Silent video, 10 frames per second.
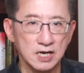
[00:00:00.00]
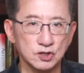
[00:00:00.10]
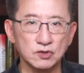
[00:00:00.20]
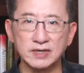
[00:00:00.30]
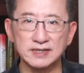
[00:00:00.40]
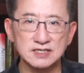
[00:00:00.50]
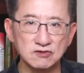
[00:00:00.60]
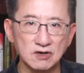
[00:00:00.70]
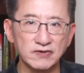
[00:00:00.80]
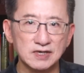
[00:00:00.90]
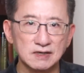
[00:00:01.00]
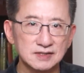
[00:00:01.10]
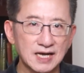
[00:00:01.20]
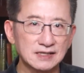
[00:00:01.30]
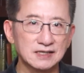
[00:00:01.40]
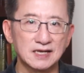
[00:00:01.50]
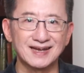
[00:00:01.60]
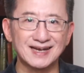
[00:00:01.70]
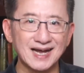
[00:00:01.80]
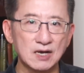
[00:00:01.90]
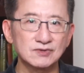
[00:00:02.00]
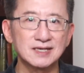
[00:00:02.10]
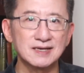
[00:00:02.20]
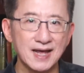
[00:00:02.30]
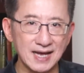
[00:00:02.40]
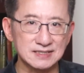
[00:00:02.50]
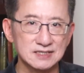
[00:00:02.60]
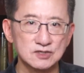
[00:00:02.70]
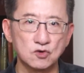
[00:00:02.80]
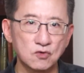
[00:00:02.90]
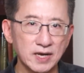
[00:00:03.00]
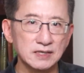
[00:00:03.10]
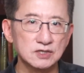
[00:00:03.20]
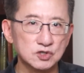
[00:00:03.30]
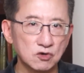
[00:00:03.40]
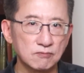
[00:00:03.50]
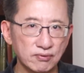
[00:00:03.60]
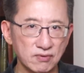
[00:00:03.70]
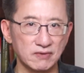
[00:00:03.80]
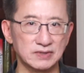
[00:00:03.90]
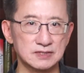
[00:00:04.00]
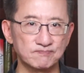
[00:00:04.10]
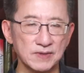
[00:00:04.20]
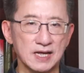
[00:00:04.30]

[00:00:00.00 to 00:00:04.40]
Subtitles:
During a survey conducted in County S, Guizhou Province,